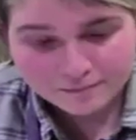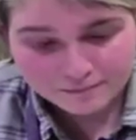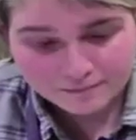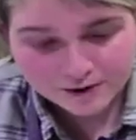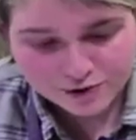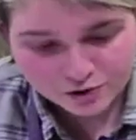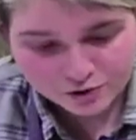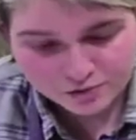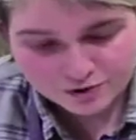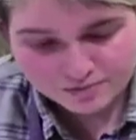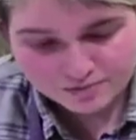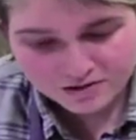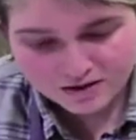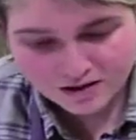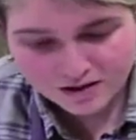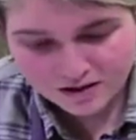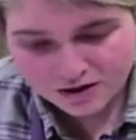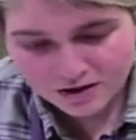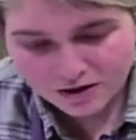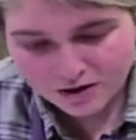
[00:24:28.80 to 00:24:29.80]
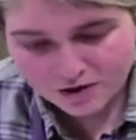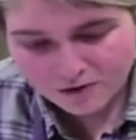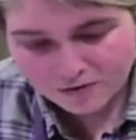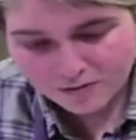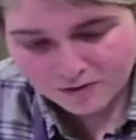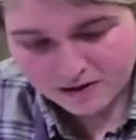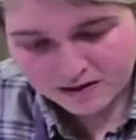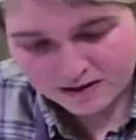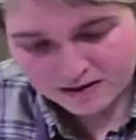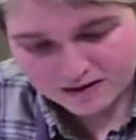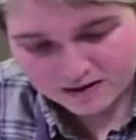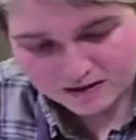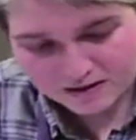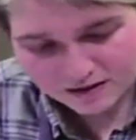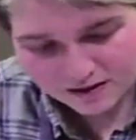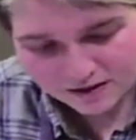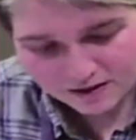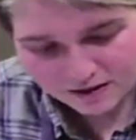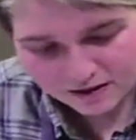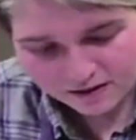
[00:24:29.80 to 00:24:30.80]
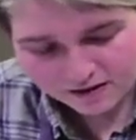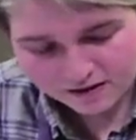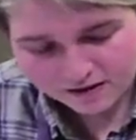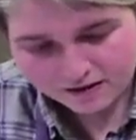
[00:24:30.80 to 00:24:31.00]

mushrooms. We can start